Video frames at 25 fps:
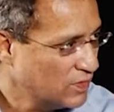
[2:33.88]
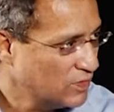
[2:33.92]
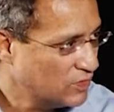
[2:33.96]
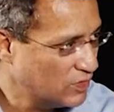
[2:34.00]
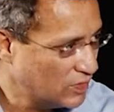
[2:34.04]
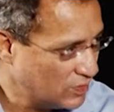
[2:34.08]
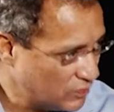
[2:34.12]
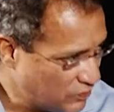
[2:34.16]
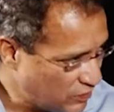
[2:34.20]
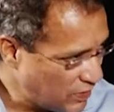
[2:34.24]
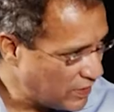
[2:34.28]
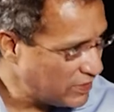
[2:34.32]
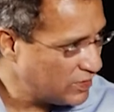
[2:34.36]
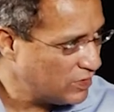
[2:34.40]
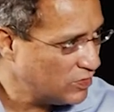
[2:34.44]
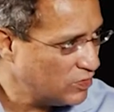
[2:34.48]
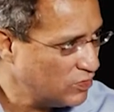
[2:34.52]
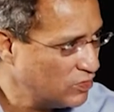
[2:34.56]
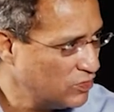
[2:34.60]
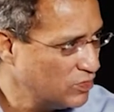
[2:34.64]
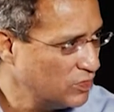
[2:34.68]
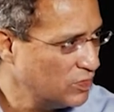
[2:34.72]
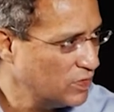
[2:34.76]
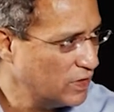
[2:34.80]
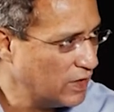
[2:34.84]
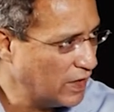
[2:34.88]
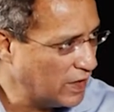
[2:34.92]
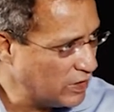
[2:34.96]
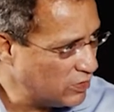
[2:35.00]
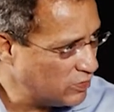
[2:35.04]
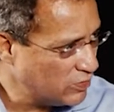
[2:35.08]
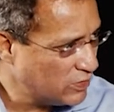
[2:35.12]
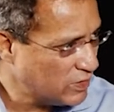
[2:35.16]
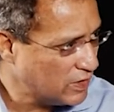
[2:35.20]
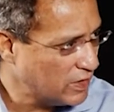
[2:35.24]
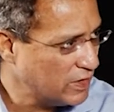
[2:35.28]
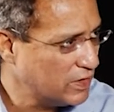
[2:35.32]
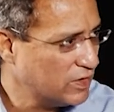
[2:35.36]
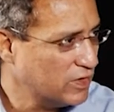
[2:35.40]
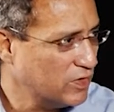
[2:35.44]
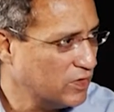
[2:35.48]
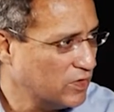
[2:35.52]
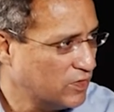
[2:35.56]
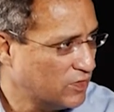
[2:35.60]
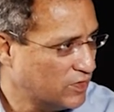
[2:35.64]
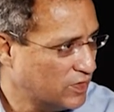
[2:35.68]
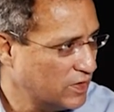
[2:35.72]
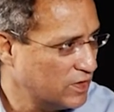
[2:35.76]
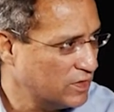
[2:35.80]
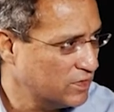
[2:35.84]
Then where did you educate
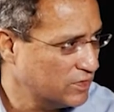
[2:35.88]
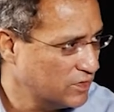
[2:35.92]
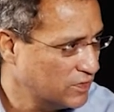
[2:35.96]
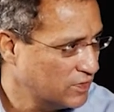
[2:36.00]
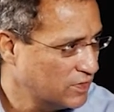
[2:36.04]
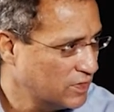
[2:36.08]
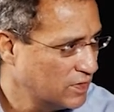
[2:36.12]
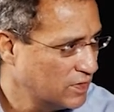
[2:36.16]
yourself?